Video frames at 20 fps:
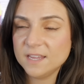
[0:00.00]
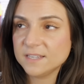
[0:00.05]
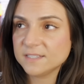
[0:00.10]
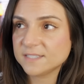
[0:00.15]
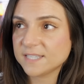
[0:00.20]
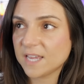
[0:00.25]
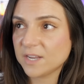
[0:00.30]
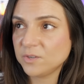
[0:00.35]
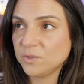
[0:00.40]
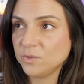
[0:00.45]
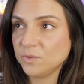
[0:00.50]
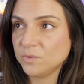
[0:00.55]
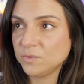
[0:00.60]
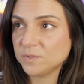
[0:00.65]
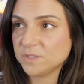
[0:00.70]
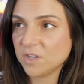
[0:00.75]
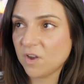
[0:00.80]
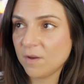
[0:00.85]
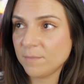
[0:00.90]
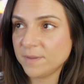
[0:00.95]
Is that who
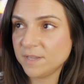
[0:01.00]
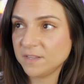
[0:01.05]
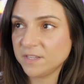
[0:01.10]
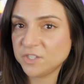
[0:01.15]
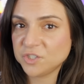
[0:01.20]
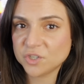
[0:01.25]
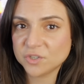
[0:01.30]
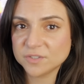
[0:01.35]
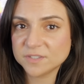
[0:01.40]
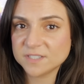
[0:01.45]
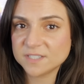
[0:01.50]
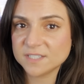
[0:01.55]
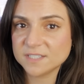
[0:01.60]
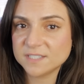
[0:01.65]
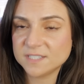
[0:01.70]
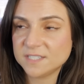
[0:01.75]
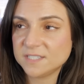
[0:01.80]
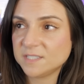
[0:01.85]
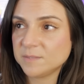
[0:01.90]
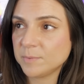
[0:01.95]
Tommy Lee Jones thinks
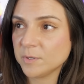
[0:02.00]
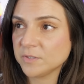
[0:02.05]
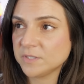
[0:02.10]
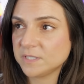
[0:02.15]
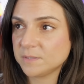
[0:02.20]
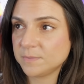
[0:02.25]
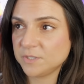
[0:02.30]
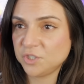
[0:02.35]
he's supposed to be